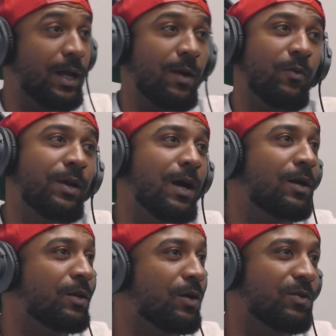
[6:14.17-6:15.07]
now we all
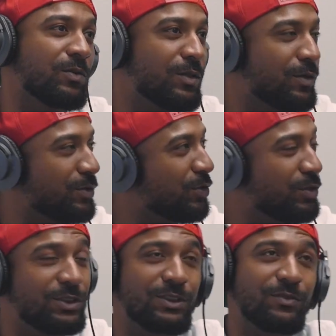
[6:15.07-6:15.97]
know
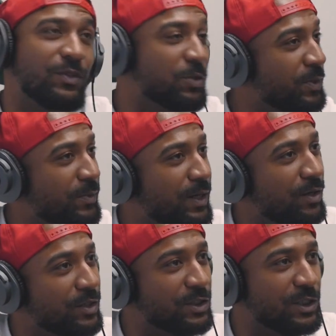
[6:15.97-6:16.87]
Christian folks, people that
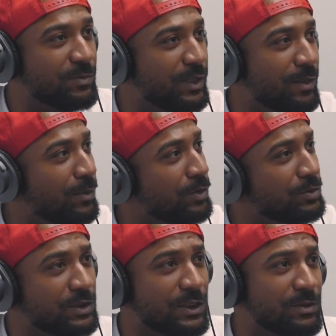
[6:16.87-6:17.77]
go to church, be the
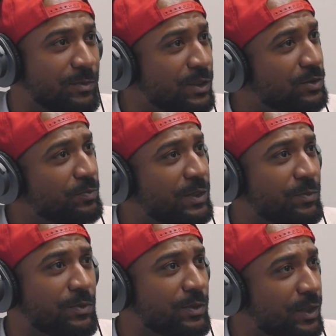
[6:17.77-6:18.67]
most judgmental
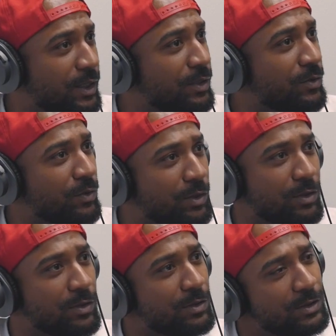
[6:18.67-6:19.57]
people in the
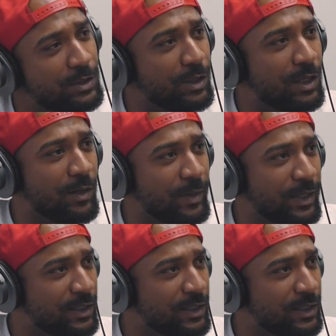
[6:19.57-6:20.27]
world. You know what I mean?